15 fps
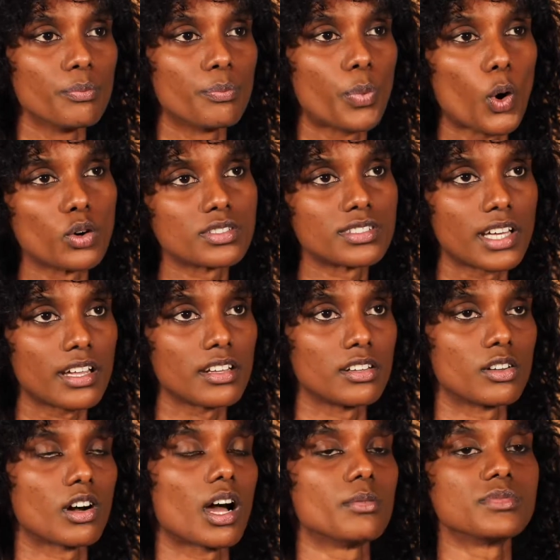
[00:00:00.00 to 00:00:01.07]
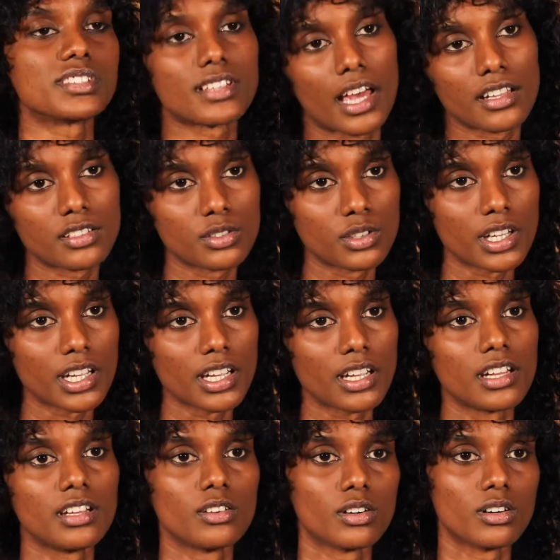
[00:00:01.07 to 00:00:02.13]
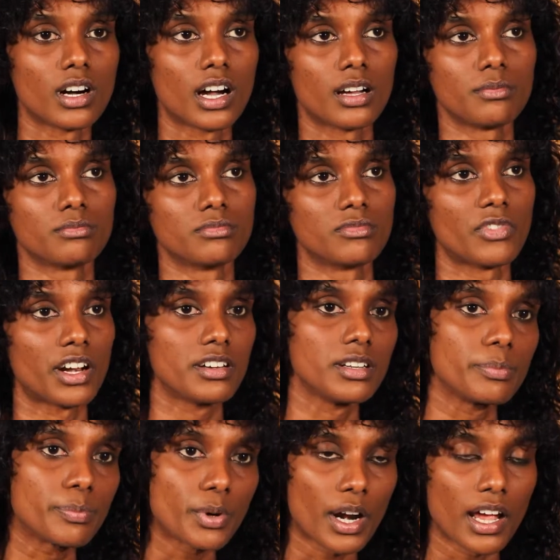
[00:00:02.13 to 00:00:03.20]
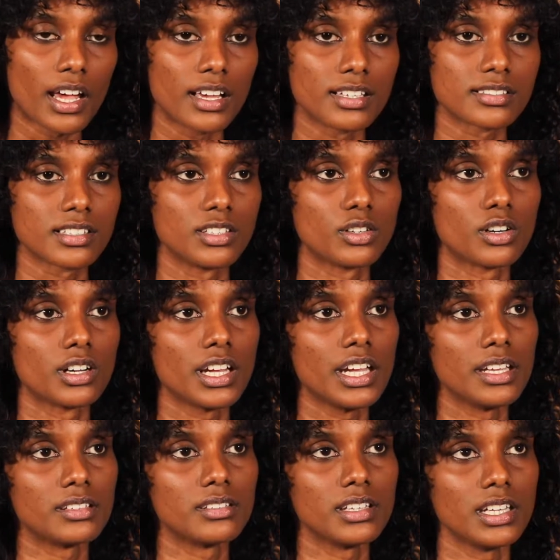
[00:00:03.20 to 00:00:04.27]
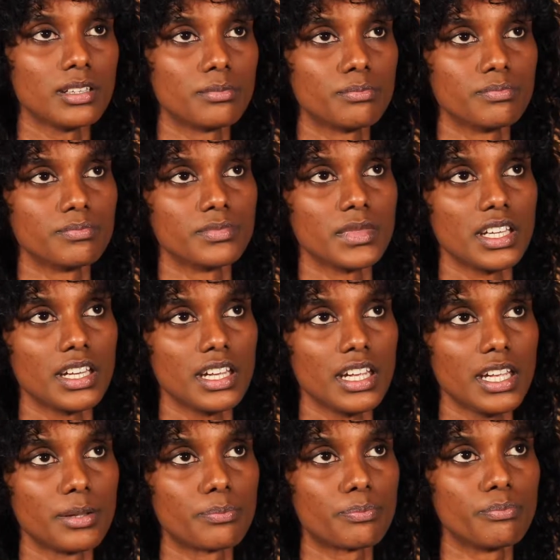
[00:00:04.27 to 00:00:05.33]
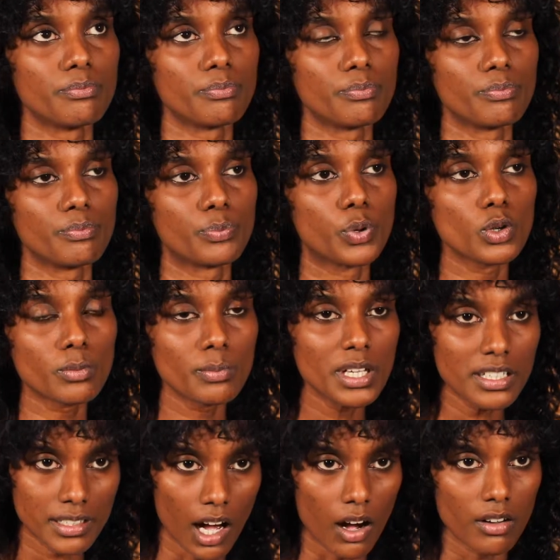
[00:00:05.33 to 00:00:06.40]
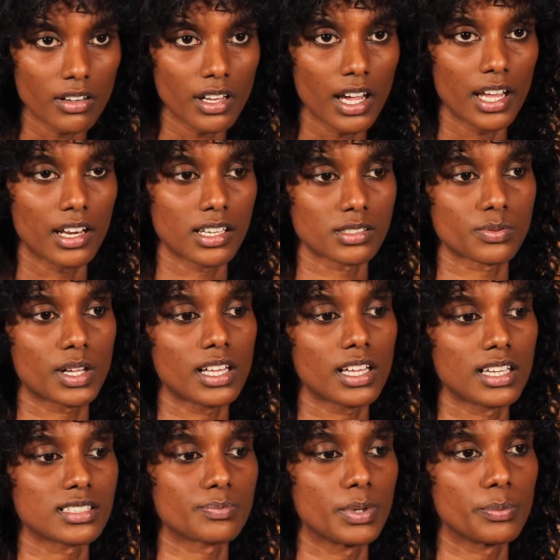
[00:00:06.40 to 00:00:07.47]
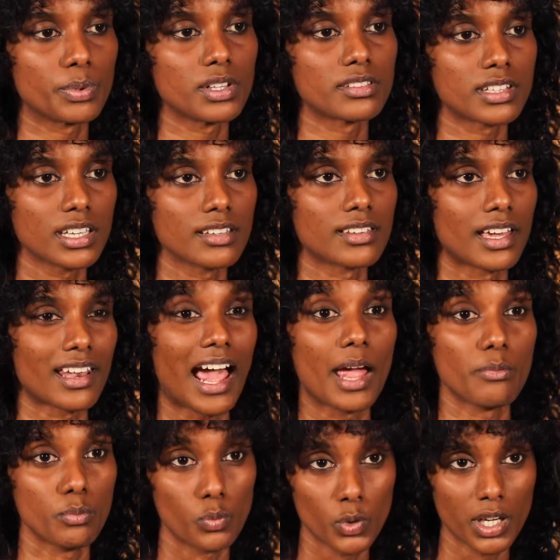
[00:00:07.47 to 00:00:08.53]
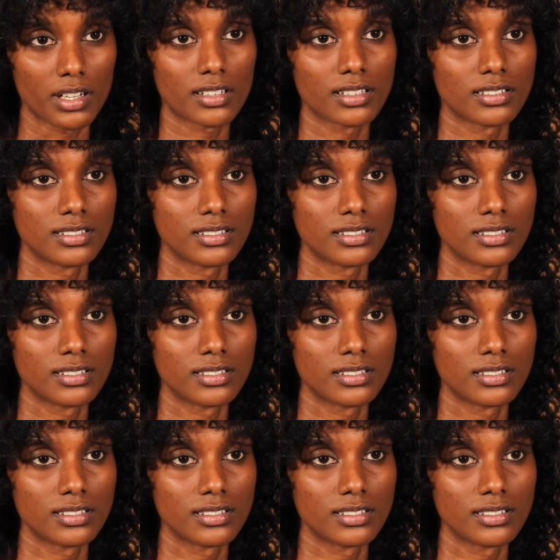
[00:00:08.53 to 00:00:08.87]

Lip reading: post that, I'm sad today, I'm very depressed, it put me down, and as well as people think that I'm weak.